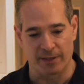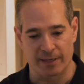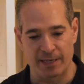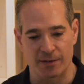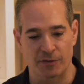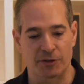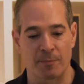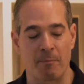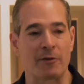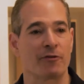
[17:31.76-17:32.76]
it is the
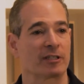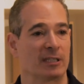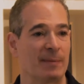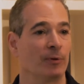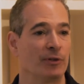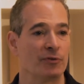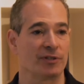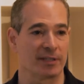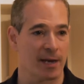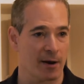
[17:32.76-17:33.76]
metrics people used
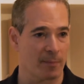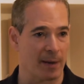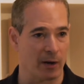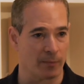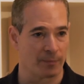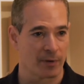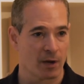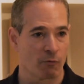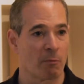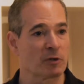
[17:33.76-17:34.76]
to care about
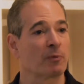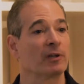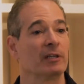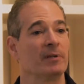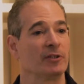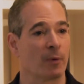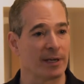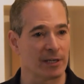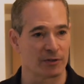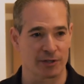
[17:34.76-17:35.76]
were much more limited
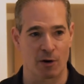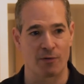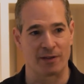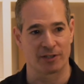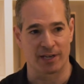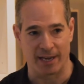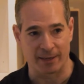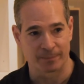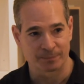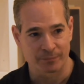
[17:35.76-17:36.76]
20 years ago than today.
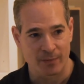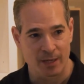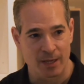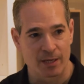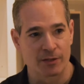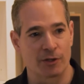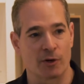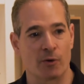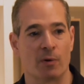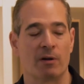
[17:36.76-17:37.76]

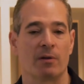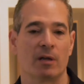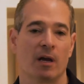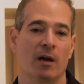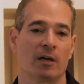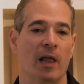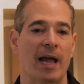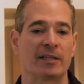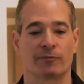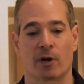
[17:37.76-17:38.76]
So a
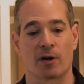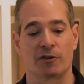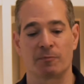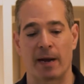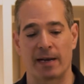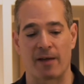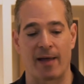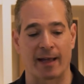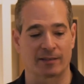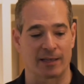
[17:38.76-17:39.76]
client of ours might have
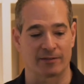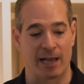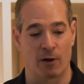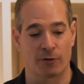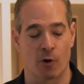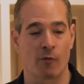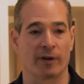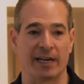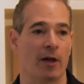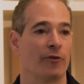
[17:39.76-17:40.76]
access now to over
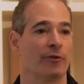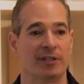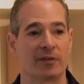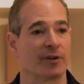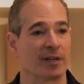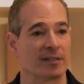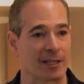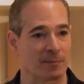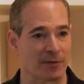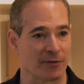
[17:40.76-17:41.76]
800 different
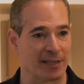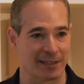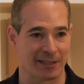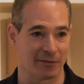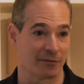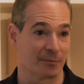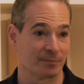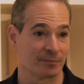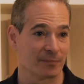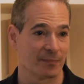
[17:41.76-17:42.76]
assessments they can give,
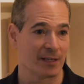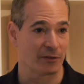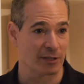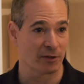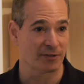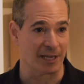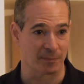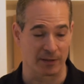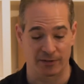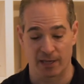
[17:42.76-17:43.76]
skill
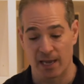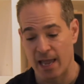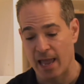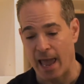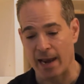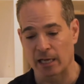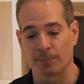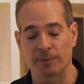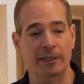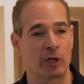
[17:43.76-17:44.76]
assessments. And it
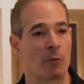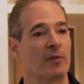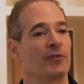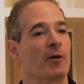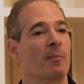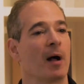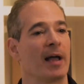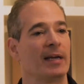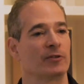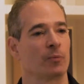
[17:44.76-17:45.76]
completely opens their
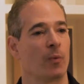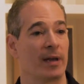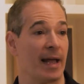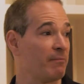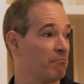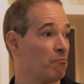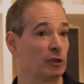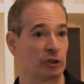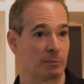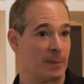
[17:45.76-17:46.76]
mind as what
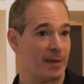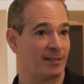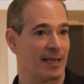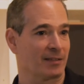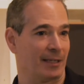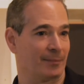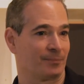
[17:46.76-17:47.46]
should we be assessing?